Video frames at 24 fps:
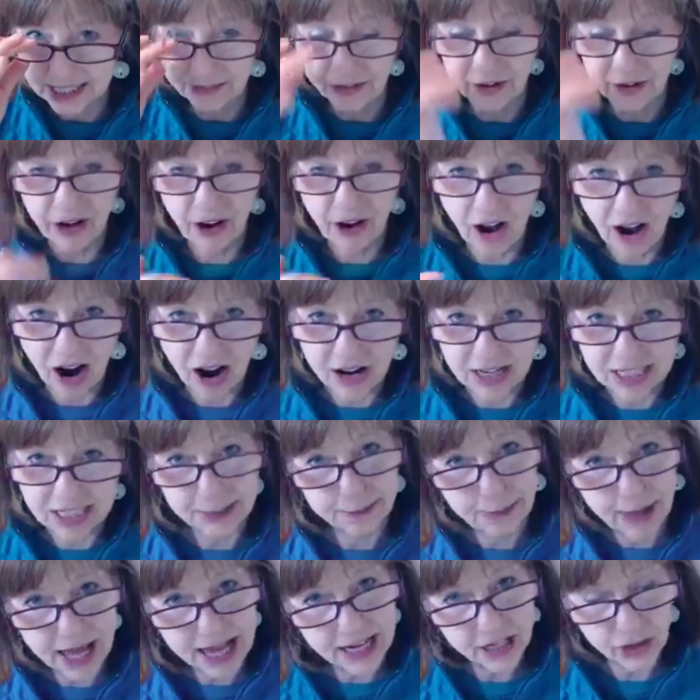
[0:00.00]
It's very
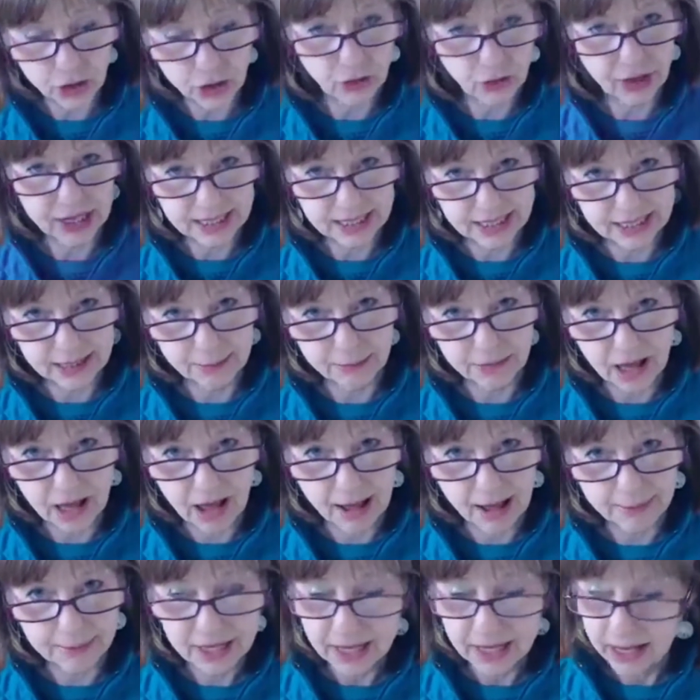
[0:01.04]
hard to penetrate
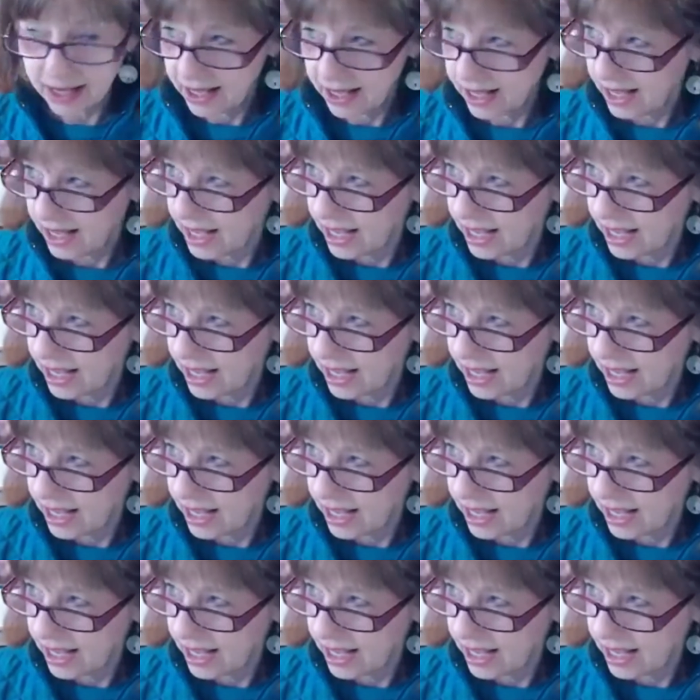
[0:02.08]
sometimes,